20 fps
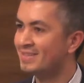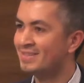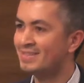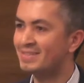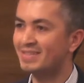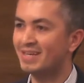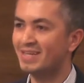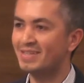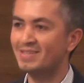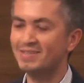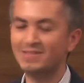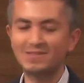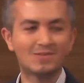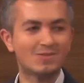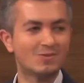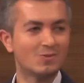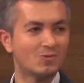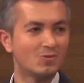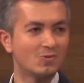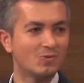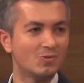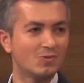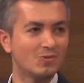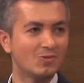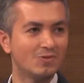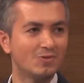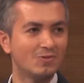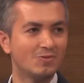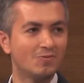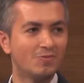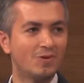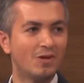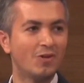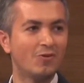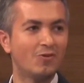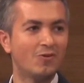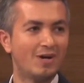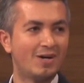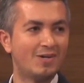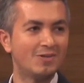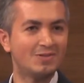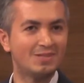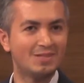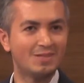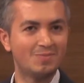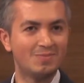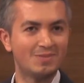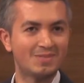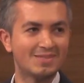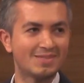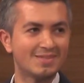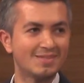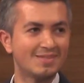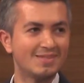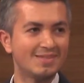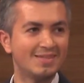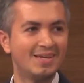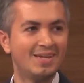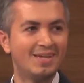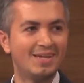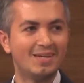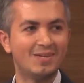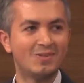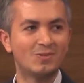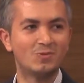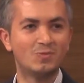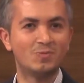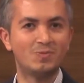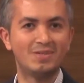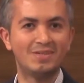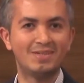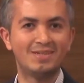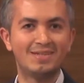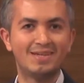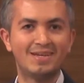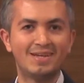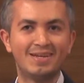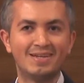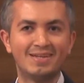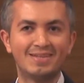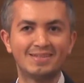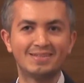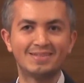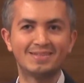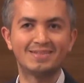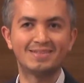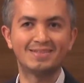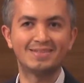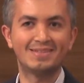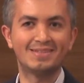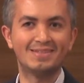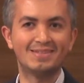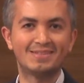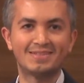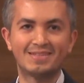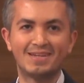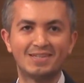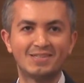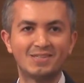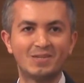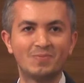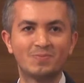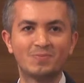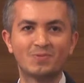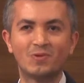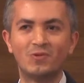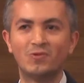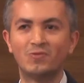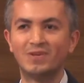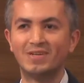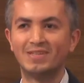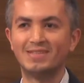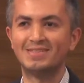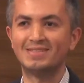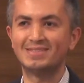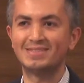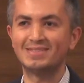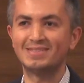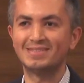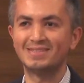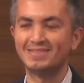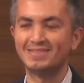decided to follow our dreams to be a startup co-founder.